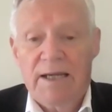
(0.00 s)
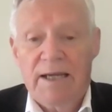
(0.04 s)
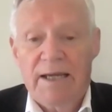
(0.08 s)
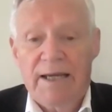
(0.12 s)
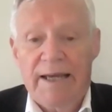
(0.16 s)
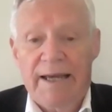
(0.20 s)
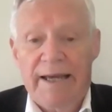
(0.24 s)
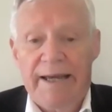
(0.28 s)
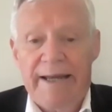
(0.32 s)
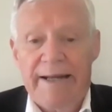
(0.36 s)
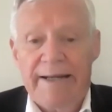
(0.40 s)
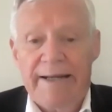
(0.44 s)

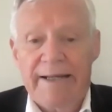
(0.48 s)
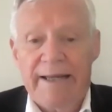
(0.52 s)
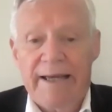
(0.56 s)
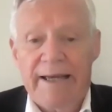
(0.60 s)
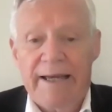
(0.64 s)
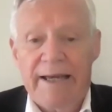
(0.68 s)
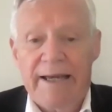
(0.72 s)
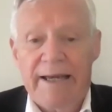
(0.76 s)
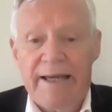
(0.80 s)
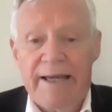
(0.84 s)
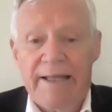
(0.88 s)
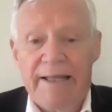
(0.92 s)
And
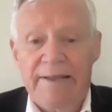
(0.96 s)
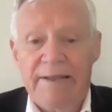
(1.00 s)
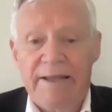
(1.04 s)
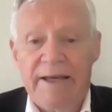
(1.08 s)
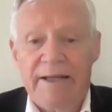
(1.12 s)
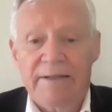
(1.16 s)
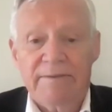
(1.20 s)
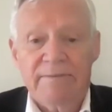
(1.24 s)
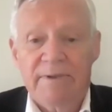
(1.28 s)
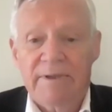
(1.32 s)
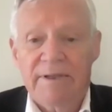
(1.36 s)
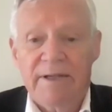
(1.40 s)

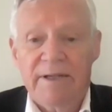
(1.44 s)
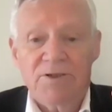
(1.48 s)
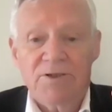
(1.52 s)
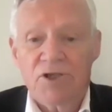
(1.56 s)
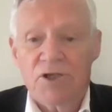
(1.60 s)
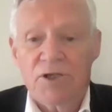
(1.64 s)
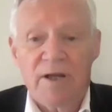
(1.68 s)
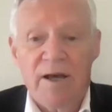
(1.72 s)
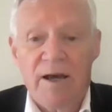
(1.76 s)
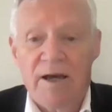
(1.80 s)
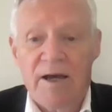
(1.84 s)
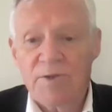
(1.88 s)
that
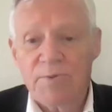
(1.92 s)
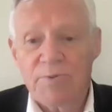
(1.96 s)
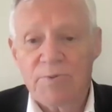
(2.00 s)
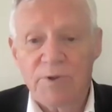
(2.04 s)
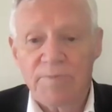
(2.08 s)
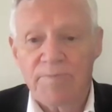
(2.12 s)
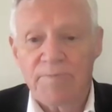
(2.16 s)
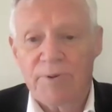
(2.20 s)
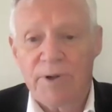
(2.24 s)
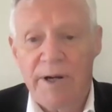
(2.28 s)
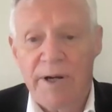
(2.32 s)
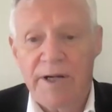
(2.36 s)
starts
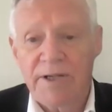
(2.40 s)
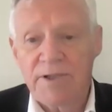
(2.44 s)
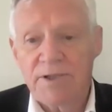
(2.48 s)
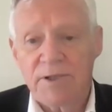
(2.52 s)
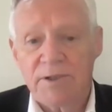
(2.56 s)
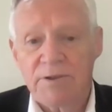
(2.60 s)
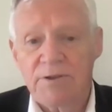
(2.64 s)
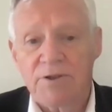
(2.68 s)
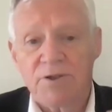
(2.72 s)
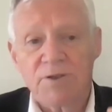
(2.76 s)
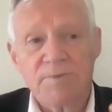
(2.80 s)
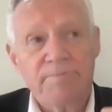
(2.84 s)
with brain
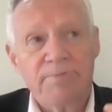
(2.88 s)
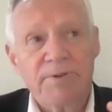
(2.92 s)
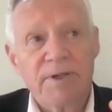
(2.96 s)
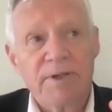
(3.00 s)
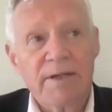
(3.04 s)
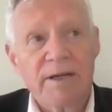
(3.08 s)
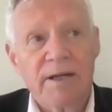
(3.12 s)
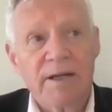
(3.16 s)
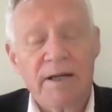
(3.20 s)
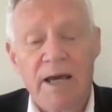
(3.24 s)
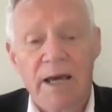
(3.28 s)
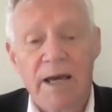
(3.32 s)
cells
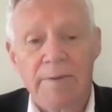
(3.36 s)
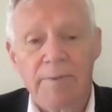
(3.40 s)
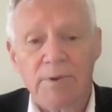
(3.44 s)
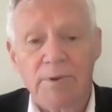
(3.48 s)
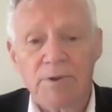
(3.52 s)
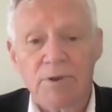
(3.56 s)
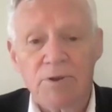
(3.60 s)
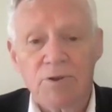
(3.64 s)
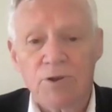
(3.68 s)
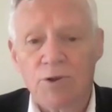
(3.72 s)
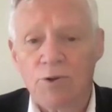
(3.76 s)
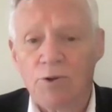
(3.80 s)
being unable
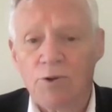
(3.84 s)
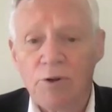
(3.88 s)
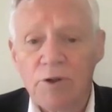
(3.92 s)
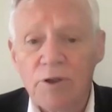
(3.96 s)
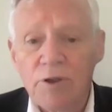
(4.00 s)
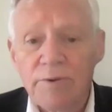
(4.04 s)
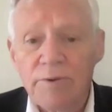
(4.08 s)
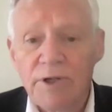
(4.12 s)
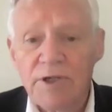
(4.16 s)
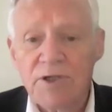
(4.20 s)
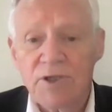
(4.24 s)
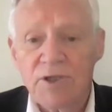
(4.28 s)
to talk
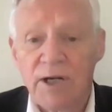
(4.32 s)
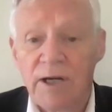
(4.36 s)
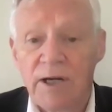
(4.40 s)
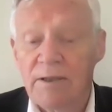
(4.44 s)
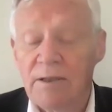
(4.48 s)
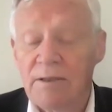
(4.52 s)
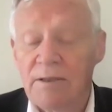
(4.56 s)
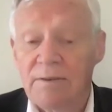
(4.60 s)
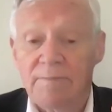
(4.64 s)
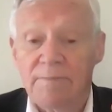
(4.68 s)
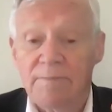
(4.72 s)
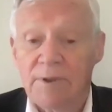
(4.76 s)
to each
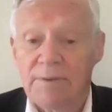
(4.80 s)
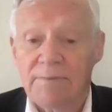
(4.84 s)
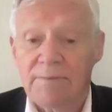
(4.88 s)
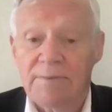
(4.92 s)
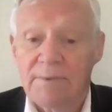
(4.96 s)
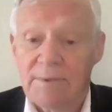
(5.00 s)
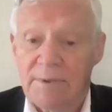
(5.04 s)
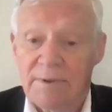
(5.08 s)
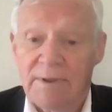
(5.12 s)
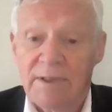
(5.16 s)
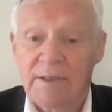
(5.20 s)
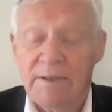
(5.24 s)
other,
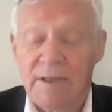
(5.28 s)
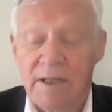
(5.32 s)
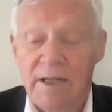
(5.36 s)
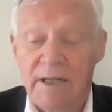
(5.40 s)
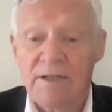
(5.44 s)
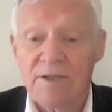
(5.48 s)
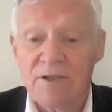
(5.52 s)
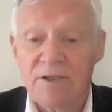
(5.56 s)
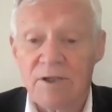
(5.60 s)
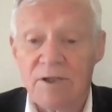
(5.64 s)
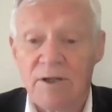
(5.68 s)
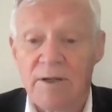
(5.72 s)
but then it
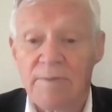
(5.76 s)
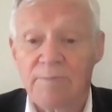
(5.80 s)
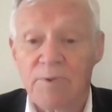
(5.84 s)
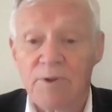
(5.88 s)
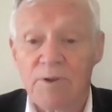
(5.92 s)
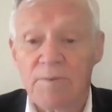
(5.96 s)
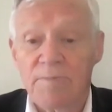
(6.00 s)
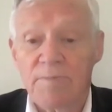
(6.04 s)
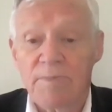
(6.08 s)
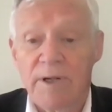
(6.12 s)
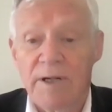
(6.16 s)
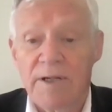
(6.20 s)
ends up with
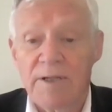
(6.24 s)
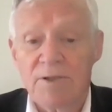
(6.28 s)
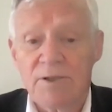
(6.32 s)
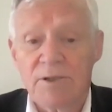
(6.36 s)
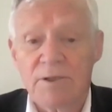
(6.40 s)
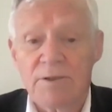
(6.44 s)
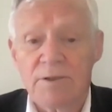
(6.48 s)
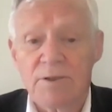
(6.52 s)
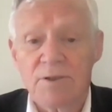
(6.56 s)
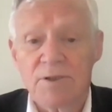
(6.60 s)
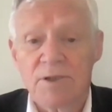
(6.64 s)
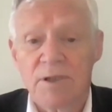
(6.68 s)
the brain
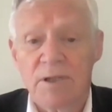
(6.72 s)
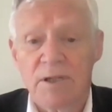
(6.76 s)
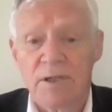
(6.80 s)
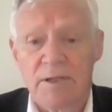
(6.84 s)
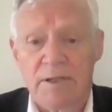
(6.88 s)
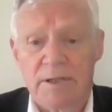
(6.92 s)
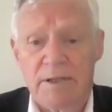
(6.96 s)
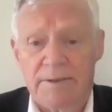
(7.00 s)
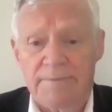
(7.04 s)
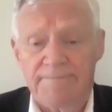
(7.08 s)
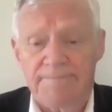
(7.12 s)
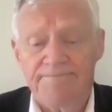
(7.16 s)
cells
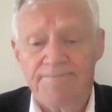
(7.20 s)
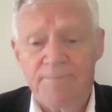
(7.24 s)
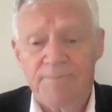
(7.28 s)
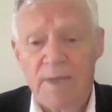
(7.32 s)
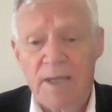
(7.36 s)
dying.